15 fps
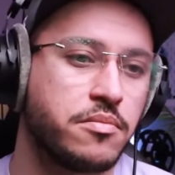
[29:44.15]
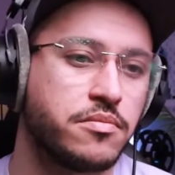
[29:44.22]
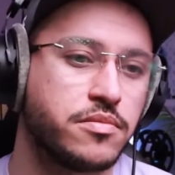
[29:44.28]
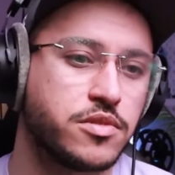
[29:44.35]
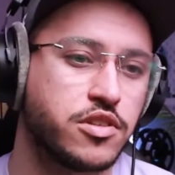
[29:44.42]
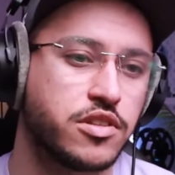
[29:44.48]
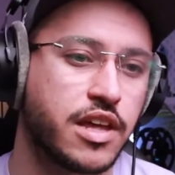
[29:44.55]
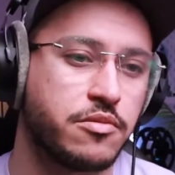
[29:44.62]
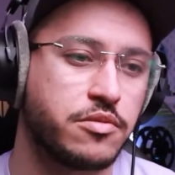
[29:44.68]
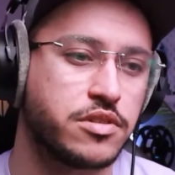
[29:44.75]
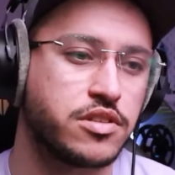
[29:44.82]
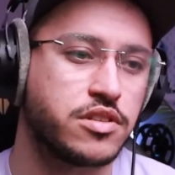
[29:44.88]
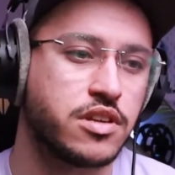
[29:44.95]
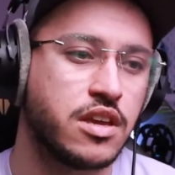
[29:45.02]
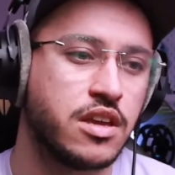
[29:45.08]
So that
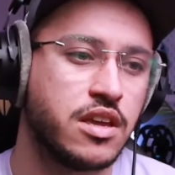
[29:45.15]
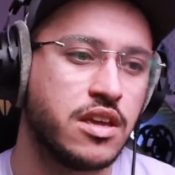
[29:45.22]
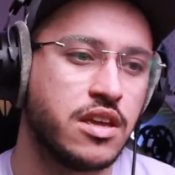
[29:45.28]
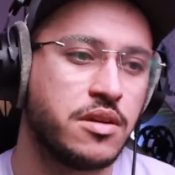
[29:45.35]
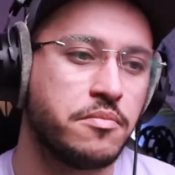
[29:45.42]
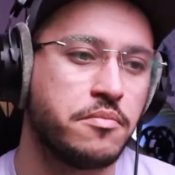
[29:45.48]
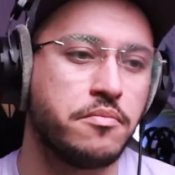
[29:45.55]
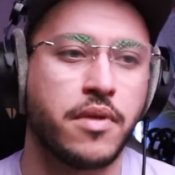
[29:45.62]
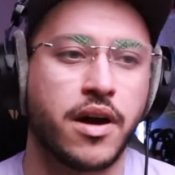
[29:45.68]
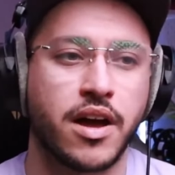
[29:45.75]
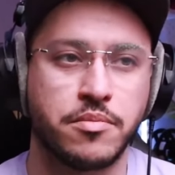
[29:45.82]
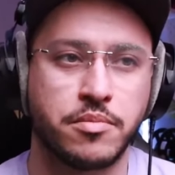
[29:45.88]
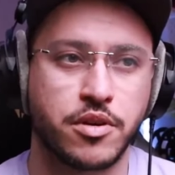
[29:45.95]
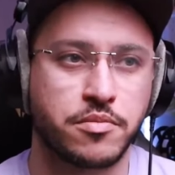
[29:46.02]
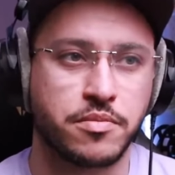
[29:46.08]
was my
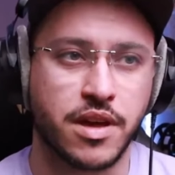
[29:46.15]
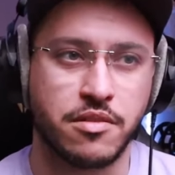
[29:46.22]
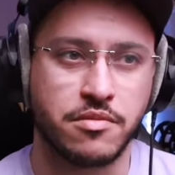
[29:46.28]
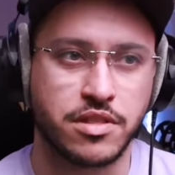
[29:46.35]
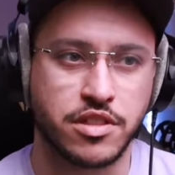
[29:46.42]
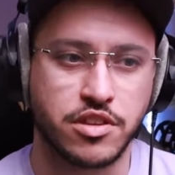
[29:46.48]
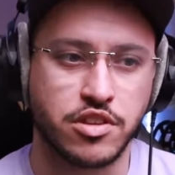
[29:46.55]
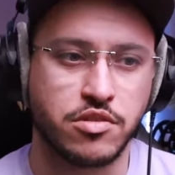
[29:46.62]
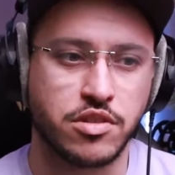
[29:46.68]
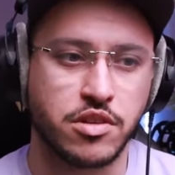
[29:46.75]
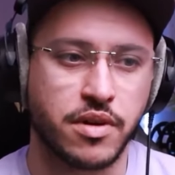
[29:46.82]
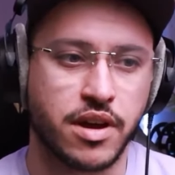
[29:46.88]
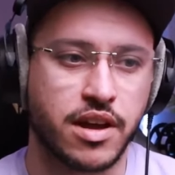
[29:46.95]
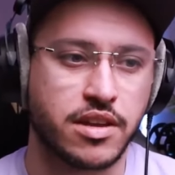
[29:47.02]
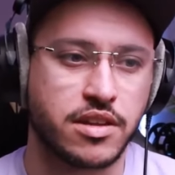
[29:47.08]
bugbear with the new
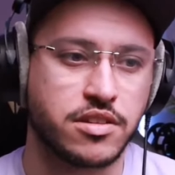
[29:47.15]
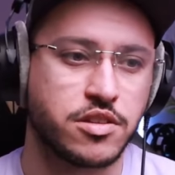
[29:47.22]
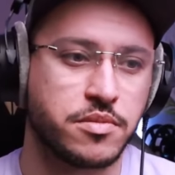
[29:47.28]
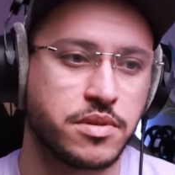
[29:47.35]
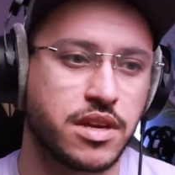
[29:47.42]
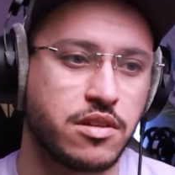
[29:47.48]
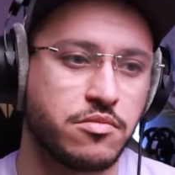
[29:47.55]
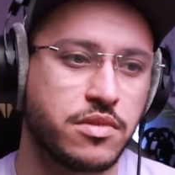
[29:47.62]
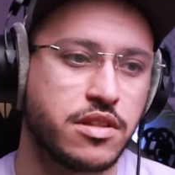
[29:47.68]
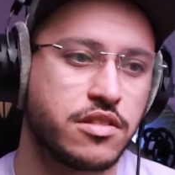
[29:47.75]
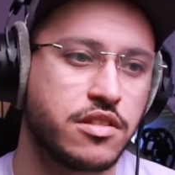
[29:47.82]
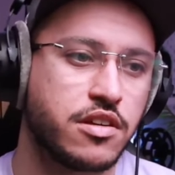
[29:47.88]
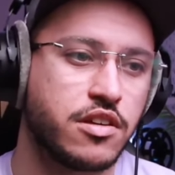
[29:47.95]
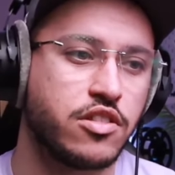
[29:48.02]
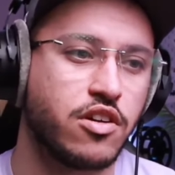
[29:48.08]
UI to begin with.
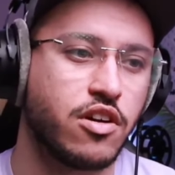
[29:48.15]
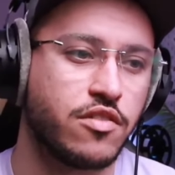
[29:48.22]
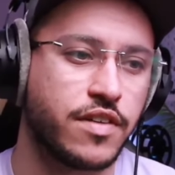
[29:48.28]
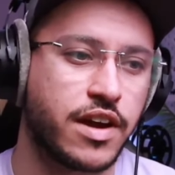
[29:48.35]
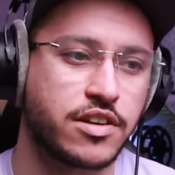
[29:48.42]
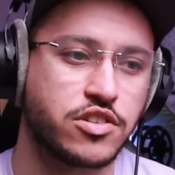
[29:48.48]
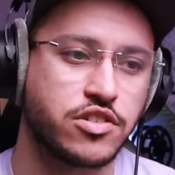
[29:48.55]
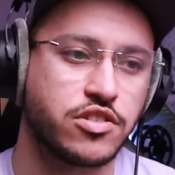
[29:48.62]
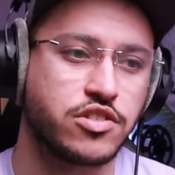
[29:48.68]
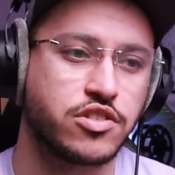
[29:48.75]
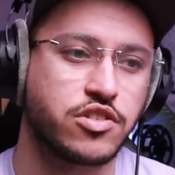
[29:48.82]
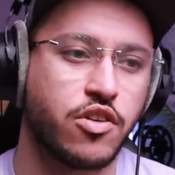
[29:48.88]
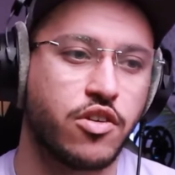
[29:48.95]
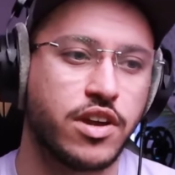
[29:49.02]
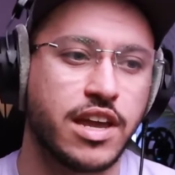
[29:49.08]
A lot of actions
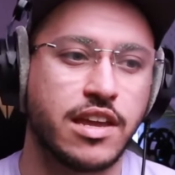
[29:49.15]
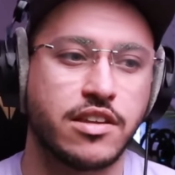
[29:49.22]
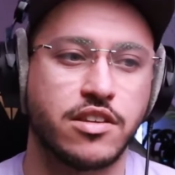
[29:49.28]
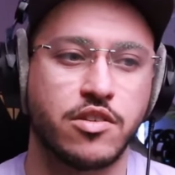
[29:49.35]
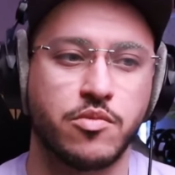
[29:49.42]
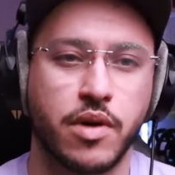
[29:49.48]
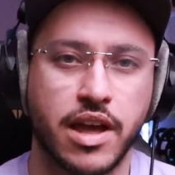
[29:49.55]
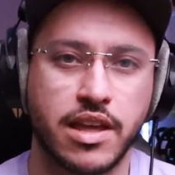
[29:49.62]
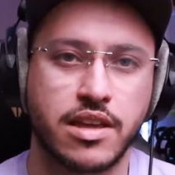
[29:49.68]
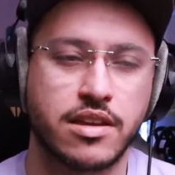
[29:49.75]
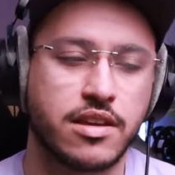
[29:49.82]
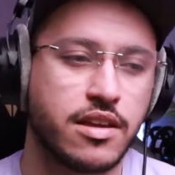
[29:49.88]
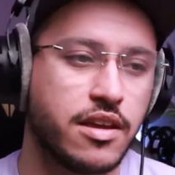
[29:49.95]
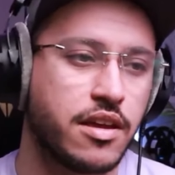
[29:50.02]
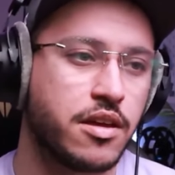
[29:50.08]
got hidden away,
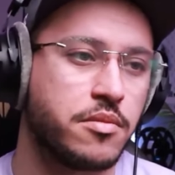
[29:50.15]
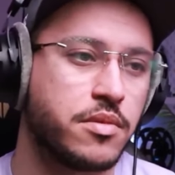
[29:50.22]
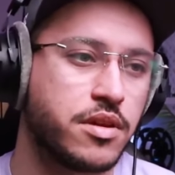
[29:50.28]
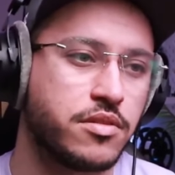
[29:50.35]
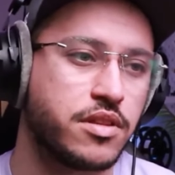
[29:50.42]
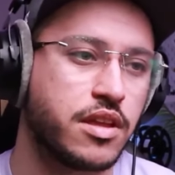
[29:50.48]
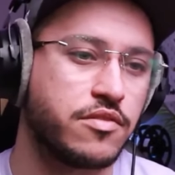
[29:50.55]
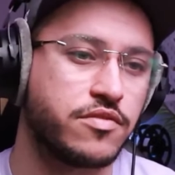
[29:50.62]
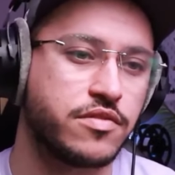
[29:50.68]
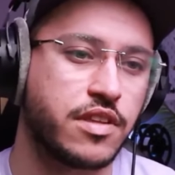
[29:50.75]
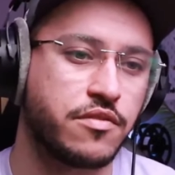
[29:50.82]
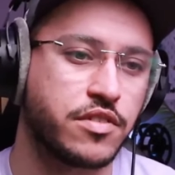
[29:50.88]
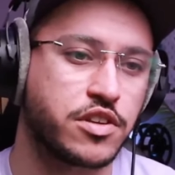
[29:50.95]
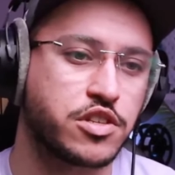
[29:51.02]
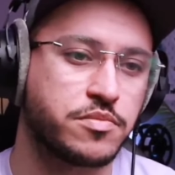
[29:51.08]
and
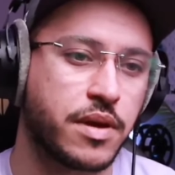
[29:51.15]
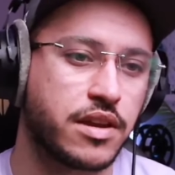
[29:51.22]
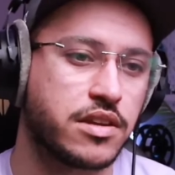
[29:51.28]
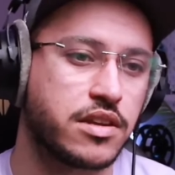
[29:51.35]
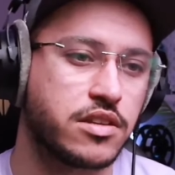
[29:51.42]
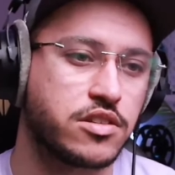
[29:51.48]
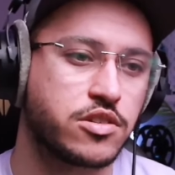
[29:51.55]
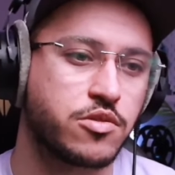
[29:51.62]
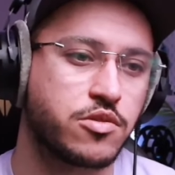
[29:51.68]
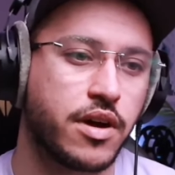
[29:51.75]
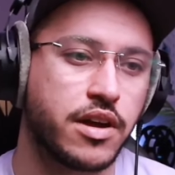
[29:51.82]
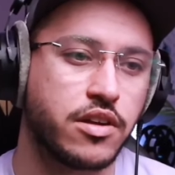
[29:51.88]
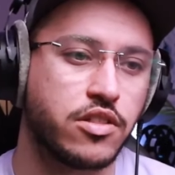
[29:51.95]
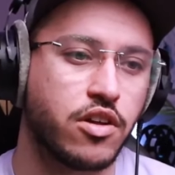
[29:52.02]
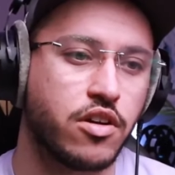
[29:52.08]
they've expanded quite
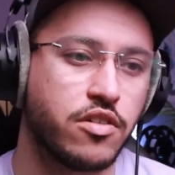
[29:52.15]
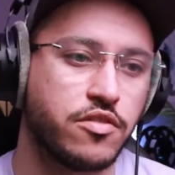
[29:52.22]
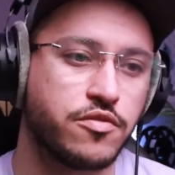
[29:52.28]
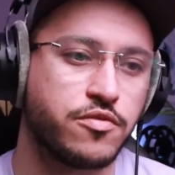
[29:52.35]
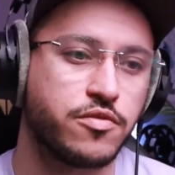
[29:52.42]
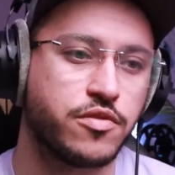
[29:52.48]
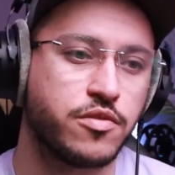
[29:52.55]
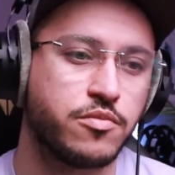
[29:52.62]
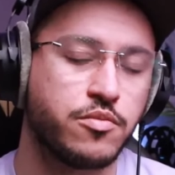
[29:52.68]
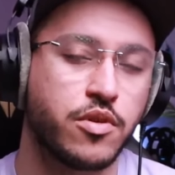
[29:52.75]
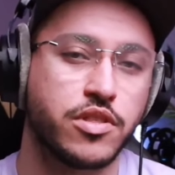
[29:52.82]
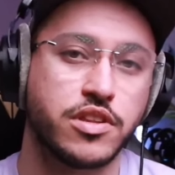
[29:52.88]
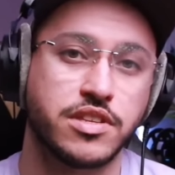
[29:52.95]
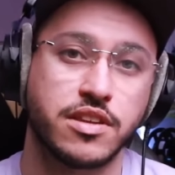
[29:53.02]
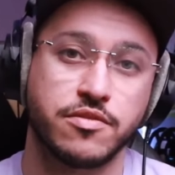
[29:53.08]
a lot of what
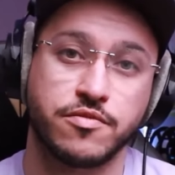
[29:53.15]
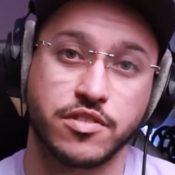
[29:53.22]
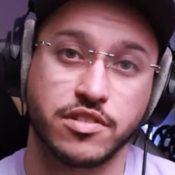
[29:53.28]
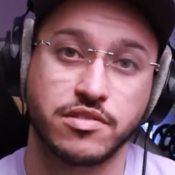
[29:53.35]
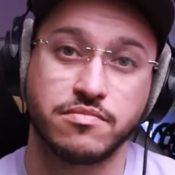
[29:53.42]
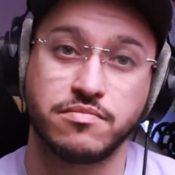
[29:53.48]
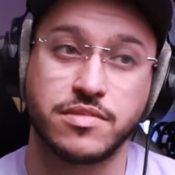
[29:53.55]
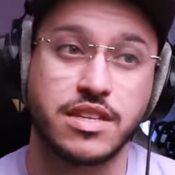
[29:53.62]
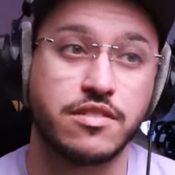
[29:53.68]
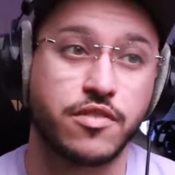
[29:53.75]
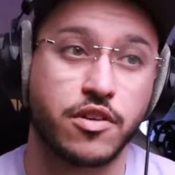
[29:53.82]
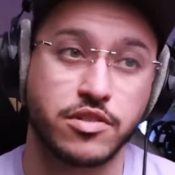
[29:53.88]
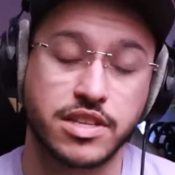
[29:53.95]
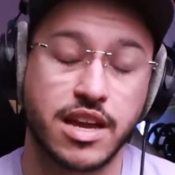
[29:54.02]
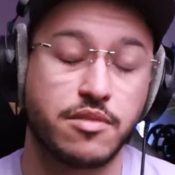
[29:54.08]
the different
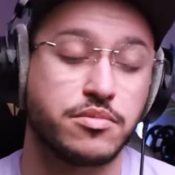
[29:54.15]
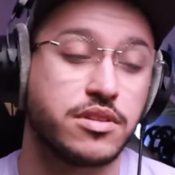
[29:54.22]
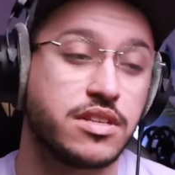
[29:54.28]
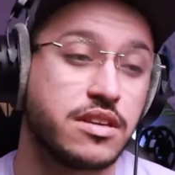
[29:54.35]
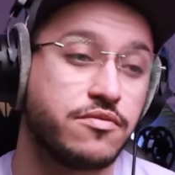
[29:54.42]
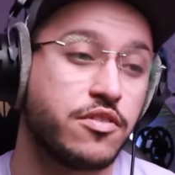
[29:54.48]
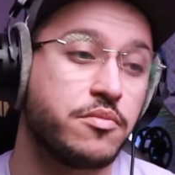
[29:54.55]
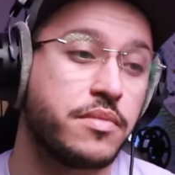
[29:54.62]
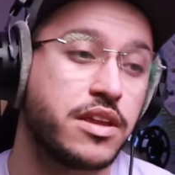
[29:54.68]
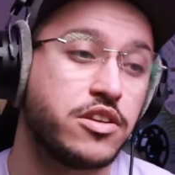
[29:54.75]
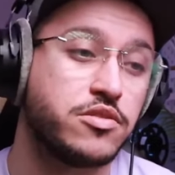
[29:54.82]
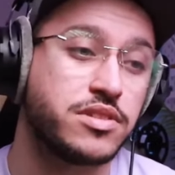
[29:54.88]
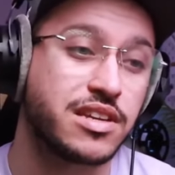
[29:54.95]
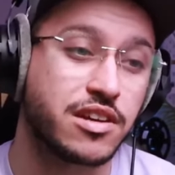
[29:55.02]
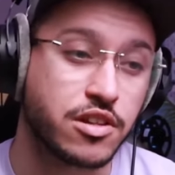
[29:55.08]
default tabs and default
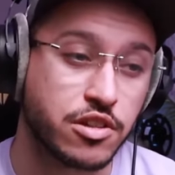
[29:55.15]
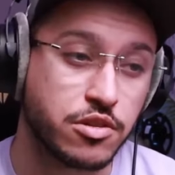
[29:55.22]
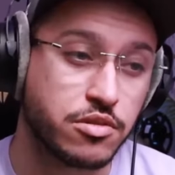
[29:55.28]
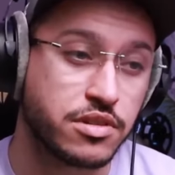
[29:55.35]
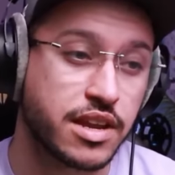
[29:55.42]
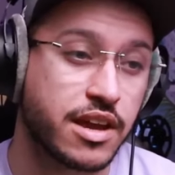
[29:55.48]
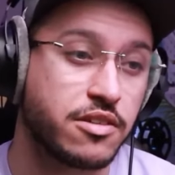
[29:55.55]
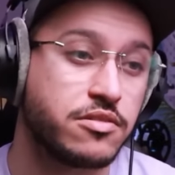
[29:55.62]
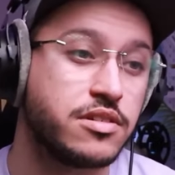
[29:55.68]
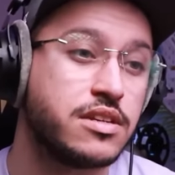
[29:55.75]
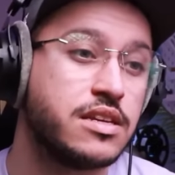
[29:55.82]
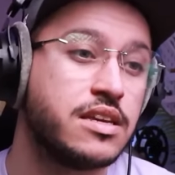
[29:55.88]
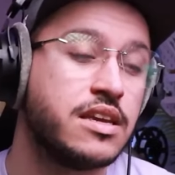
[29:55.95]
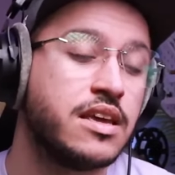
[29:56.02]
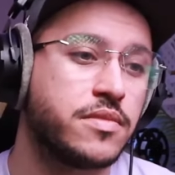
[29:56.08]
menus include now.
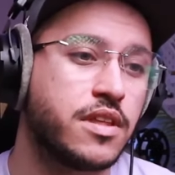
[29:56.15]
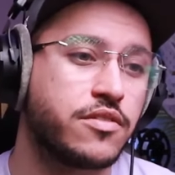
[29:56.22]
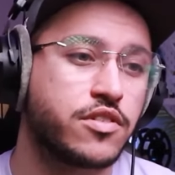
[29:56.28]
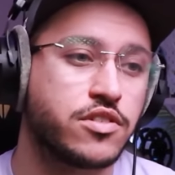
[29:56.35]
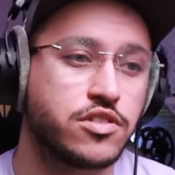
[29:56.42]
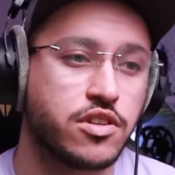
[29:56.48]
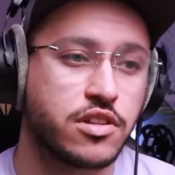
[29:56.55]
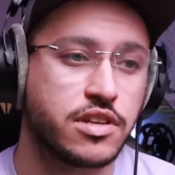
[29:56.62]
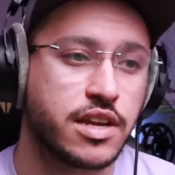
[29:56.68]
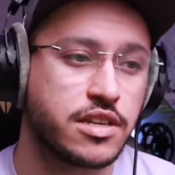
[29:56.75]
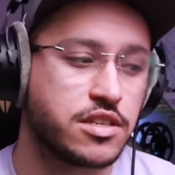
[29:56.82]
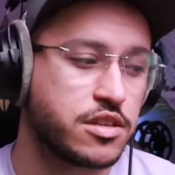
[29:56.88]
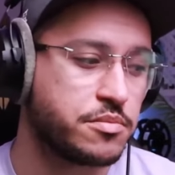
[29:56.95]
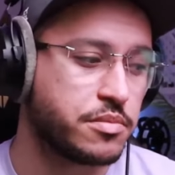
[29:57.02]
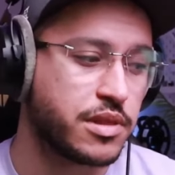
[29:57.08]
They've
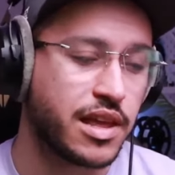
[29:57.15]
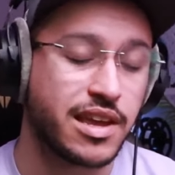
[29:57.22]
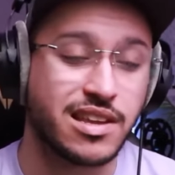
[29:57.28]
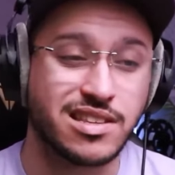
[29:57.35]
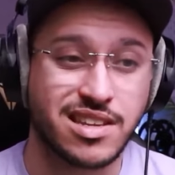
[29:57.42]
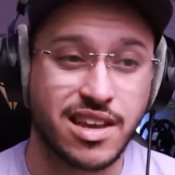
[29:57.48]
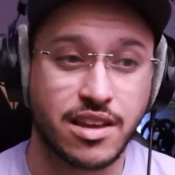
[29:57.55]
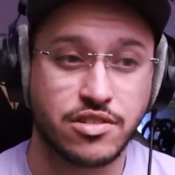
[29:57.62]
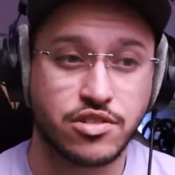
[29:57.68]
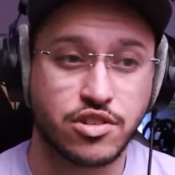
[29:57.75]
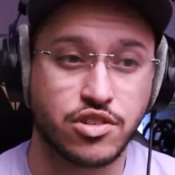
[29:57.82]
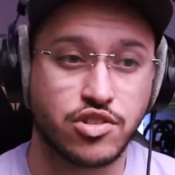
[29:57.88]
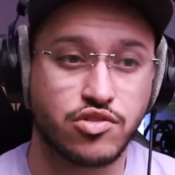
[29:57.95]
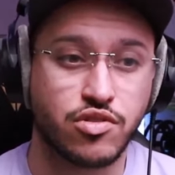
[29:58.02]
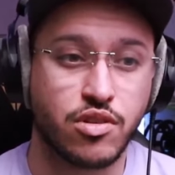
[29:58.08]
consolidated play and test
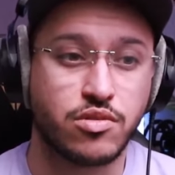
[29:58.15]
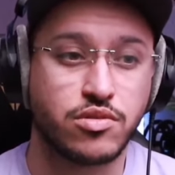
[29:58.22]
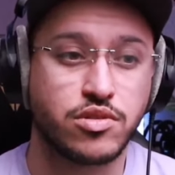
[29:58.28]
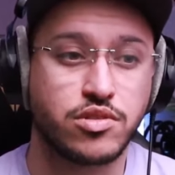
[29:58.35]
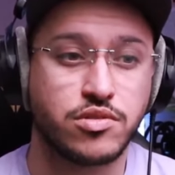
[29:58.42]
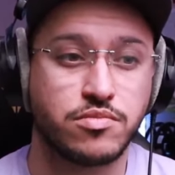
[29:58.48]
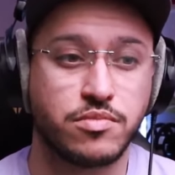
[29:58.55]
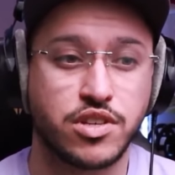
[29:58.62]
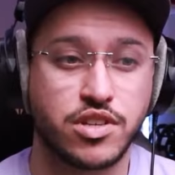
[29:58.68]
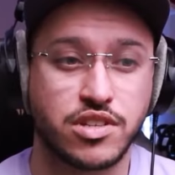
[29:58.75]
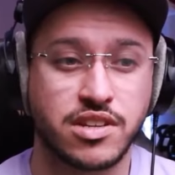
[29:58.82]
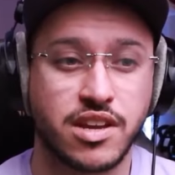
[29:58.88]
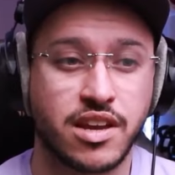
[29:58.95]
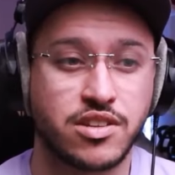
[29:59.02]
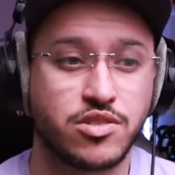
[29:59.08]
controls, which is
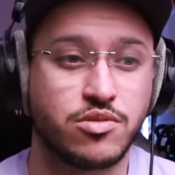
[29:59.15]
nice.